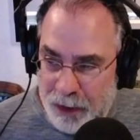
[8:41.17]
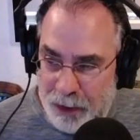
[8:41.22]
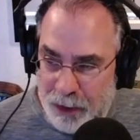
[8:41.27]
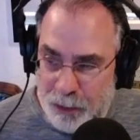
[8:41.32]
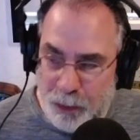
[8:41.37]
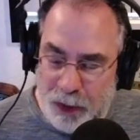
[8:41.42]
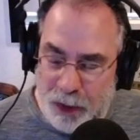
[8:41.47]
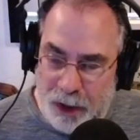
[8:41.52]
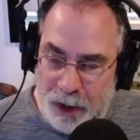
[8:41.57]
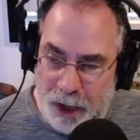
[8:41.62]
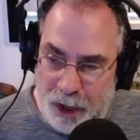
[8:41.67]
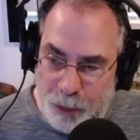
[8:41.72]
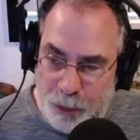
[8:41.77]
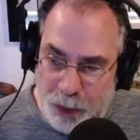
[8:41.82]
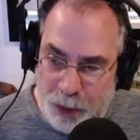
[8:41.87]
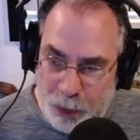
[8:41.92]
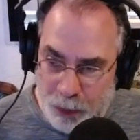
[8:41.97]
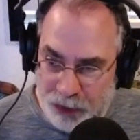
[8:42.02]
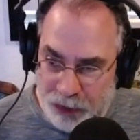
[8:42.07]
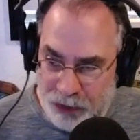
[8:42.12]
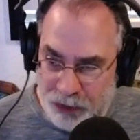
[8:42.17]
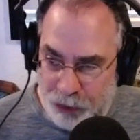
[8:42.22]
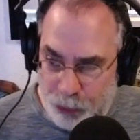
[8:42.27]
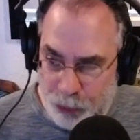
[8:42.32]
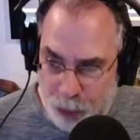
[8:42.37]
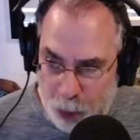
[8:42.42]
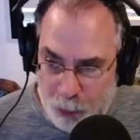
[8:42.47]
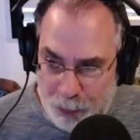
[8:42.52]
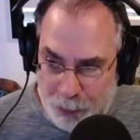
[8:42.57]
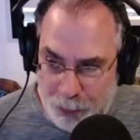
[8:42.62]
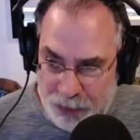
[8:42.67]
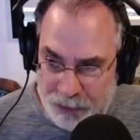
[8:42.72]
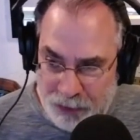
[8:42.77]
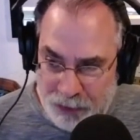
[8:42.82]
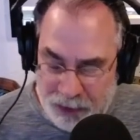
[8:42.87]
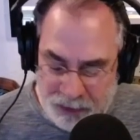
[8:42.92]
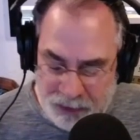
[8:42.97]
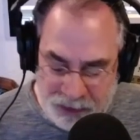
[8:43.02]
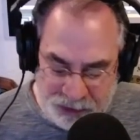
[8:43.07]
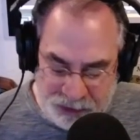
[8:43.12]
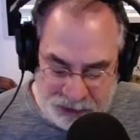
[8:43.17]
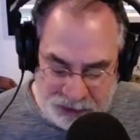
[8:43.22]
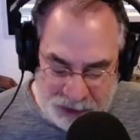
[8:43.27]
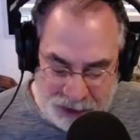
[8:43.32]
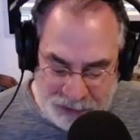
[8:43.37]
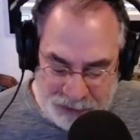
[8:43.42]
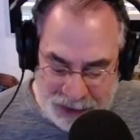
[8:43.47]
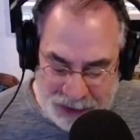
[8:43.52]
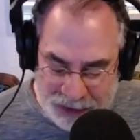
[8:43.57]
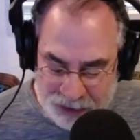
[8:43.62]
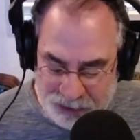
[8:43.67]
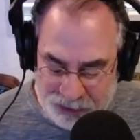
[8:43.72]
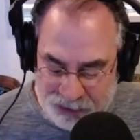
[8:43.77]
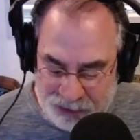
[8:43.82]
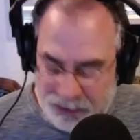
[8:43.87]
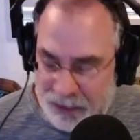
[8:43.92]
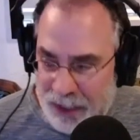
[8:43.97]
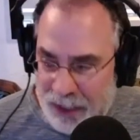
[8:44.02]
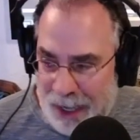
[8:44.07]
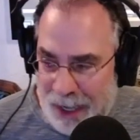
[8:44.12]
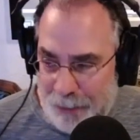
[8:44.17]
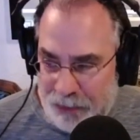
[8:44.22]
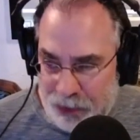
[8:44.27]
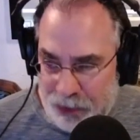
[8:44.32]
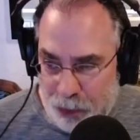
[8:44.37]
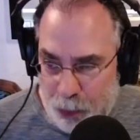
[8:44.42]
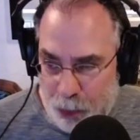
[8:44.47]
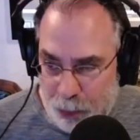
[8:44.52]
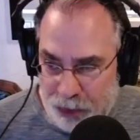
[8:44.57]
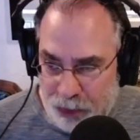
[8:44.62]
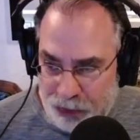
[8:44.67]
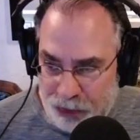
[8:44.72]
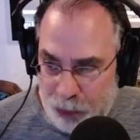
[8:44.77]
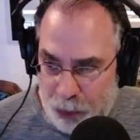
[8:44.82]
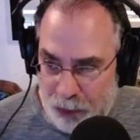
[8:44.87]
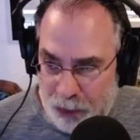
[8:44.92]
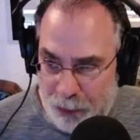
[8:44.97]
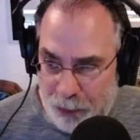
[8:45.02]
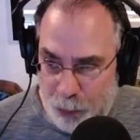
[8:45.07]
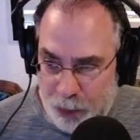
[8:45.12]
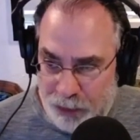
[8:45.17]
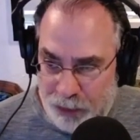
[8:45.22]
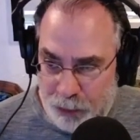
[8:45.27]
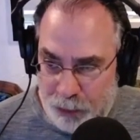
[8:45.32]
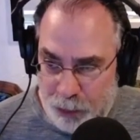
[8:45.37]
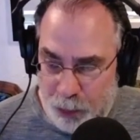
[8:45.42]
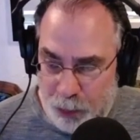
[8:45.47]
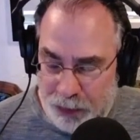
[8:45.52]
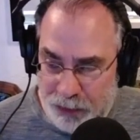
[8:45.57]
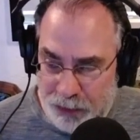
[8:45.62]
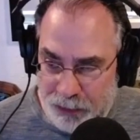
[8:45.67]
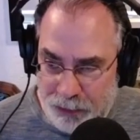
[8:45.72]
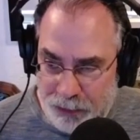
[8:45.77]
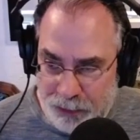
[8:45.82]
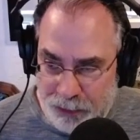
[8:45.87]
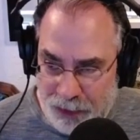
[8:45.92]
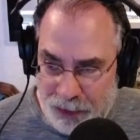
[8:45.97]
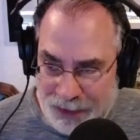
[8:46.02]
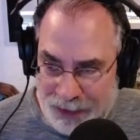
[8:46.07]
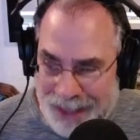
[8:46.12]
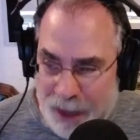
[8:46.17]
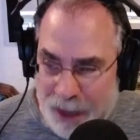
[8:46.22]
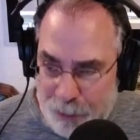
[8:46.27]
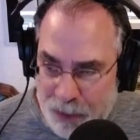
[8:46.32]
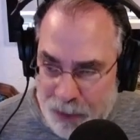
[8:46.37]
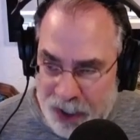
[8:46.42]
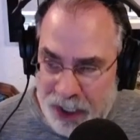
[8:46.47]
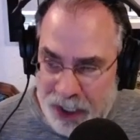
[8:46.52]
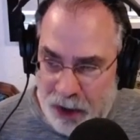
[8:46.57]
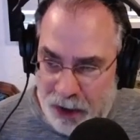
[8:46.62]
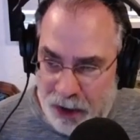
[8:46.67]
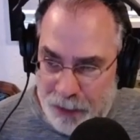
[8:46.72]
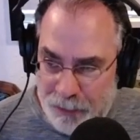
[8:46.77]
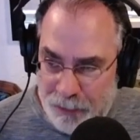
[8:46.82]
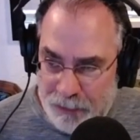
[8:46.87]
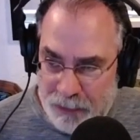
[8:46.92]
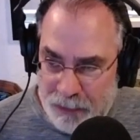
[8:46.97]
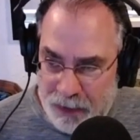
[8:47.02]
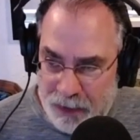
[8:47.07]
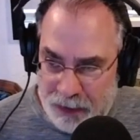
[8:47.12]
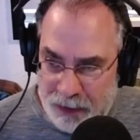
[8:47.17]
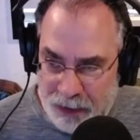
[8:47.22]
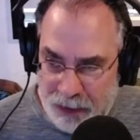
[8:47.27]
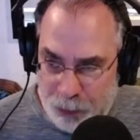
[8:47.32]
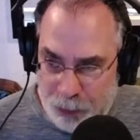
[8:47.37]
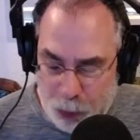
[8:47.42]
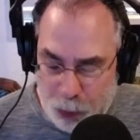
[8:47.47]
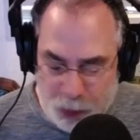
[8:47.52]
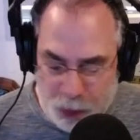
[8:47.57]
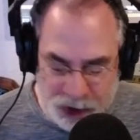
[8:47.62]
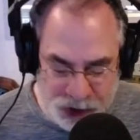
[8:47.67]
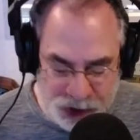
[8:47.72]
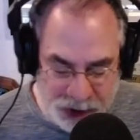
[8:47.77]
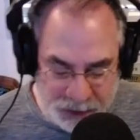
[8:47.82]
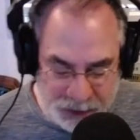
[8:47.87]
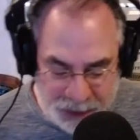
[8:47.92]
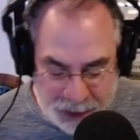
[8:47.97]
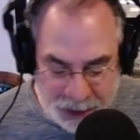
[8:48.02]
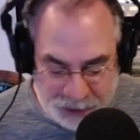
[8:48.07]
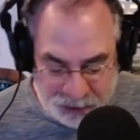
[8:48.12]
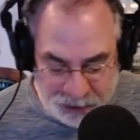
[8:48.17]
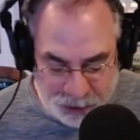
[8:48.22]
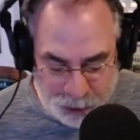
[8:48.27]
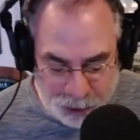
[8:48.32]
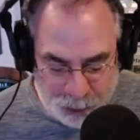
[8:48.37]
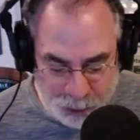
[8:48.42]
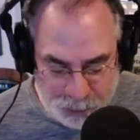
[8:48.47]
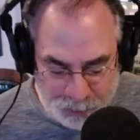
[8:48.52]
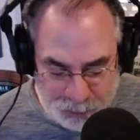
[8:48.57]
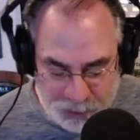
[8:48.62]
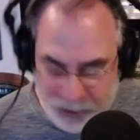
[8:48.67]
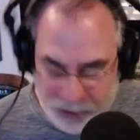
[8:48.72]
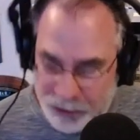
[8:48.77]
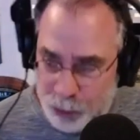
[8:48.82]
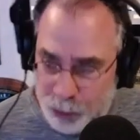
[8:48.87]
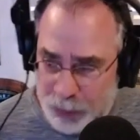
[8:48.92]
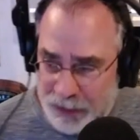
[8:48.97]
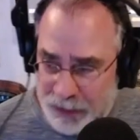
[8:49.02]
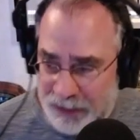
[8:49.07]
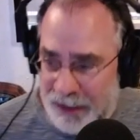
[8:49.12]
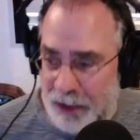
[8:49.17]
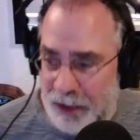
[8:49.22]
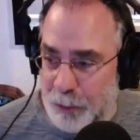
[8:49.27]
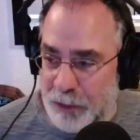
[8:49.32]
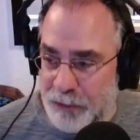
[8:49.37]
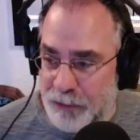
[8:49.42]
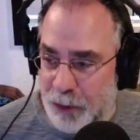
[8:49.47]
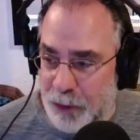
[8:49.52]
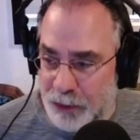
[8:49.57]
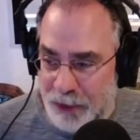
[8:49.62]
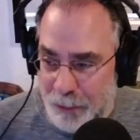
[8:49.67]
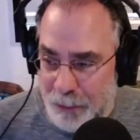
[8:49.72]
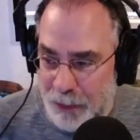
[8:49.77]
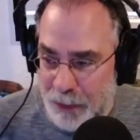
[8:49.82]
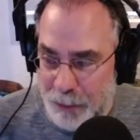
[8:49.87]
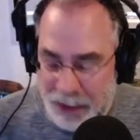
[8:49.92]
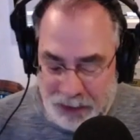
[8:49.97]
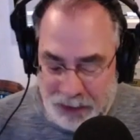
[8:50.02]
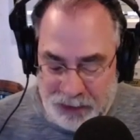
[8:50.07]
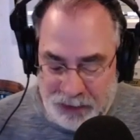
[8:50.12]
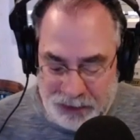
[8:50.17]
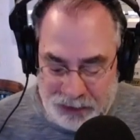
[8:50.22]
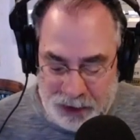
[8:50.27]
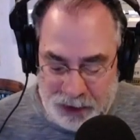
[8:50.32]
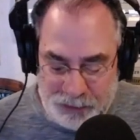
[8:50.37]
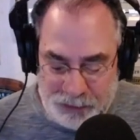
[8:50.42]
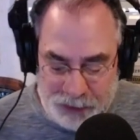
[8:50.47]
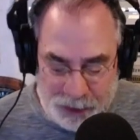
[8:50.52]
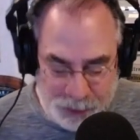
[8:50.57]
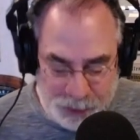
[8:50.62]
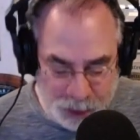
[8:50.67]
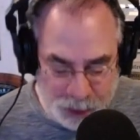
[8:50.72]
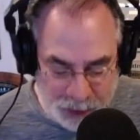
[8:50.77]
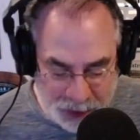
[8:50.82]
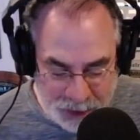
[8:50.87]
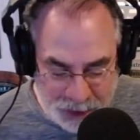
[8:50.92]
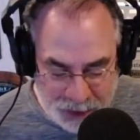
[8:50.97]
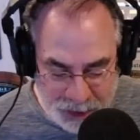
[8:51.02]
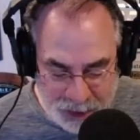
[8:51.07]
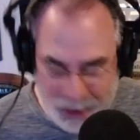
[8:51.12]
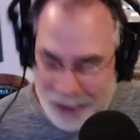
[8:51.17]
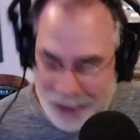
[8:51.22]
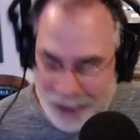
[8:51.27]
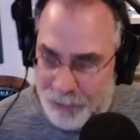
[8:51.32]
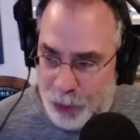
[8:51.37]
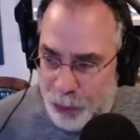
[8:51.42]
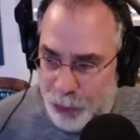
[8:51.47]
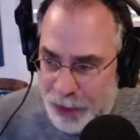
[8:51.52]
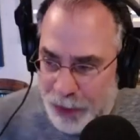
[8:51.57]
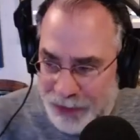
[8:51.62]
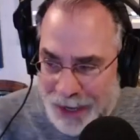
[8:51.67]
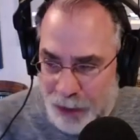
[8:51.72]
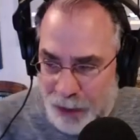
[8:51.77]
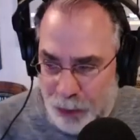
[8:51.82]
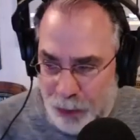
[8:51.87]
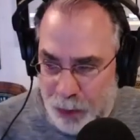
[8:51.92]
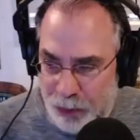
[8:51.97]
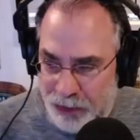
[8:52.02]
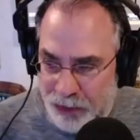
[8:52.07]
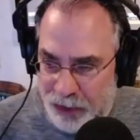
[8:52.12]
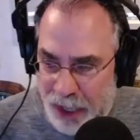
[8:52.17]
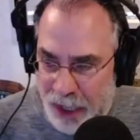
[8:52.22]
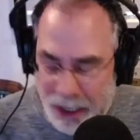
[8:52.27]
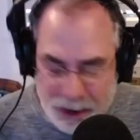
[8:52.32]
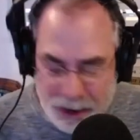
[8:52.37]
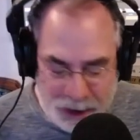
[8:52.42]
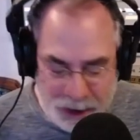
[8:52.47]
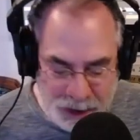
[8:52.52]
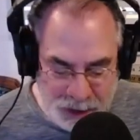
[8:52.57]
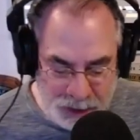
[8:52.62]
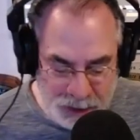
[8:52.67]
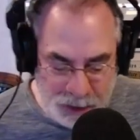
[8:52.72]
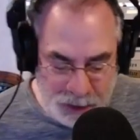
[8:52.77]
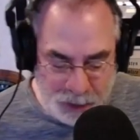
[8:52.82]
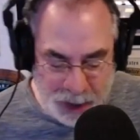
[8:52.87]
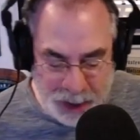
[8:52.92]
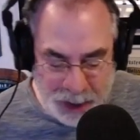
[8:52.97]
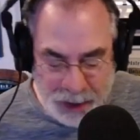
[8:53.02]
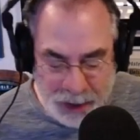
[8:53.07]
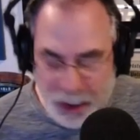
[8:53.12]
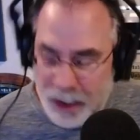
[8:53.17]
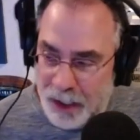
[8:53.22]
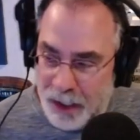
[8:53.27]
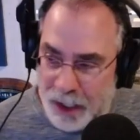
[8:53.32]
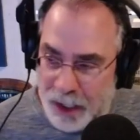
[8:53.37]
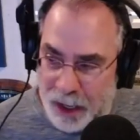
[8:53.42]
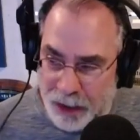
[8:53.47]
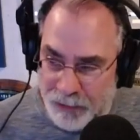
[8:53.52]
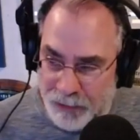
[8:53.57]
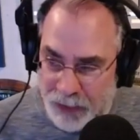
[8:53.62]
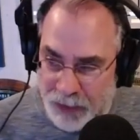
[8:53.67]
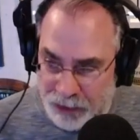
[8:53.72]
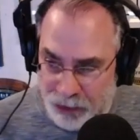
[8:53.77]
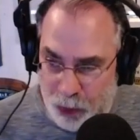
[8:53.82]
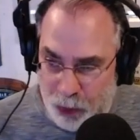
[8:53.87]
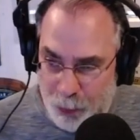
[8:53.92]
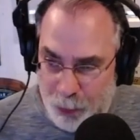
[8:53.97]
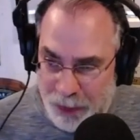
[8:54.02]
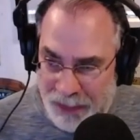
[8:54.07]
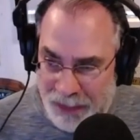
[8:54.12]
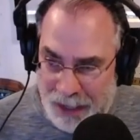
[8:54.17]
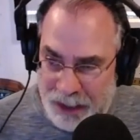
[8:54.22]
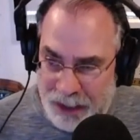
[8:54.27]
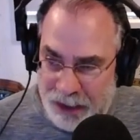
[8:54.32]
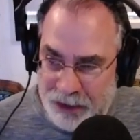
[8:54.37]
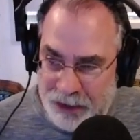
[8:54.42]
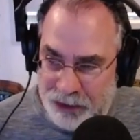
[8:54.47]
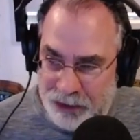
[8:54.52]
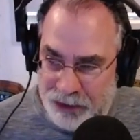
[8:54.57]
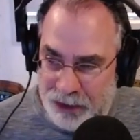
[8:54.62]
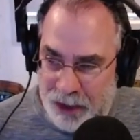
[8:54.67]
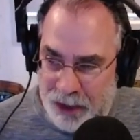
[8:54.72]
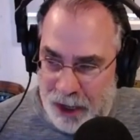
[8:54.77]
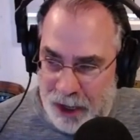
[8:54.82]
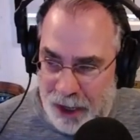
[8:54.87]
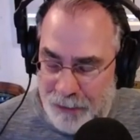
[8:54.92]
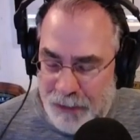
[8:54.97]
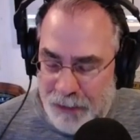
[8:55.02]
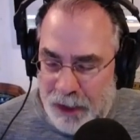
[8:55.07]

when he went to the ROPE and this stuff, I guess cops always saw him with a lot of money on him, and they were questioning that. So this is what they're telling me, folks. I'm not making this stuff up, okay? I have no reason. I don't know this guy, okay? They told me that he's a